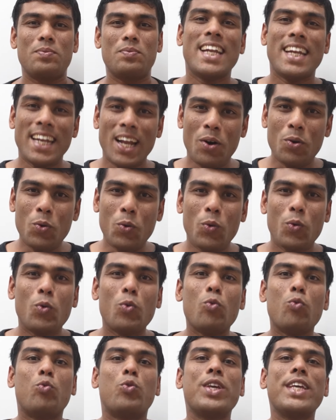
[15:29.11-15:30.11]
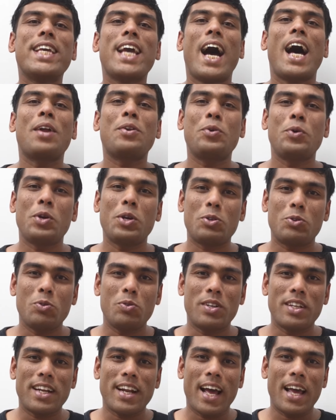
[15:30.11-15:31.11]
Now we are going to
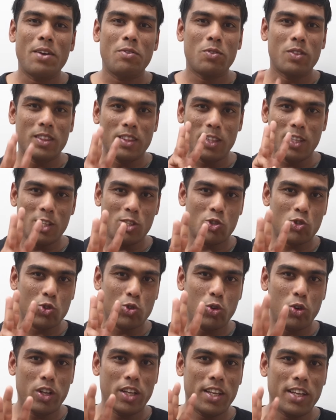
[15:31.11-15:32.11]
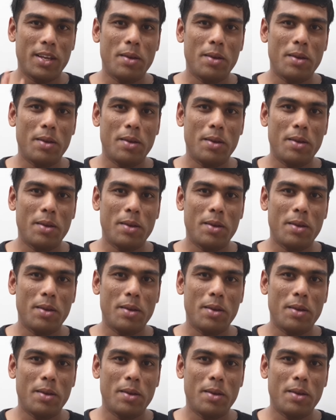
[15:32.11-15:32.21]
derive these three